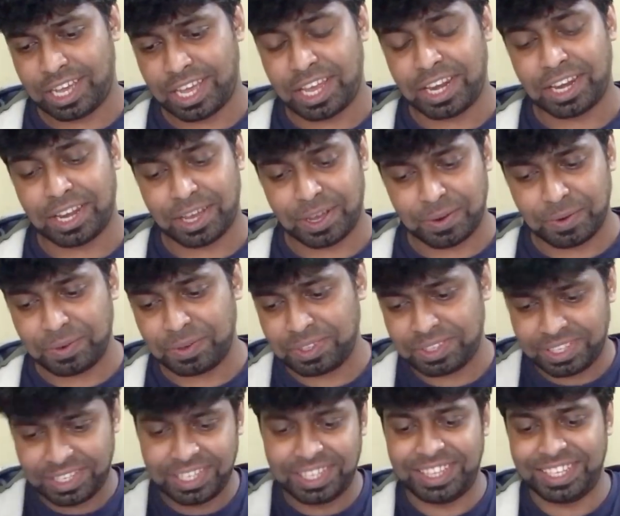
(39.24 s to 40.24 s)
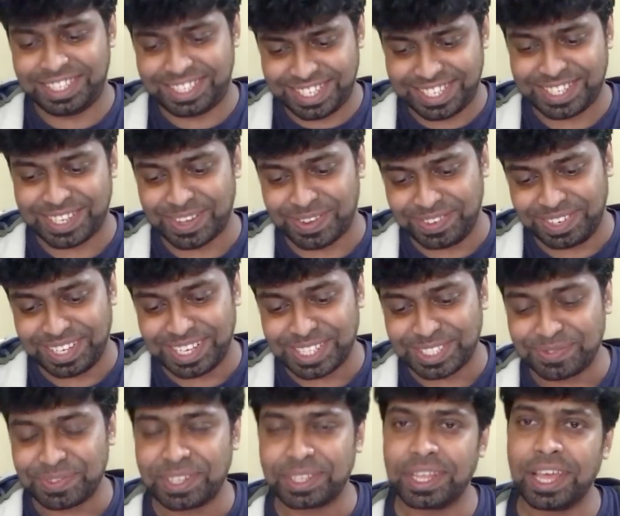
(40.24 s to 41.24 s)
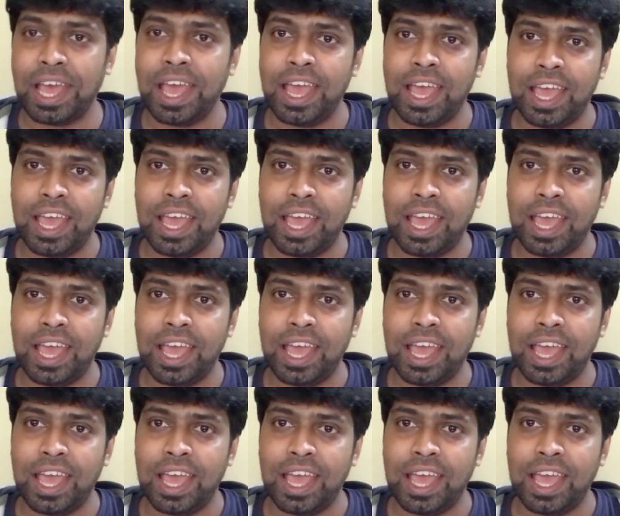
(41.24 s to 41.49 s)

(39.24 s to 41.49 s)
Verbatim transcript: and now this is coming next month.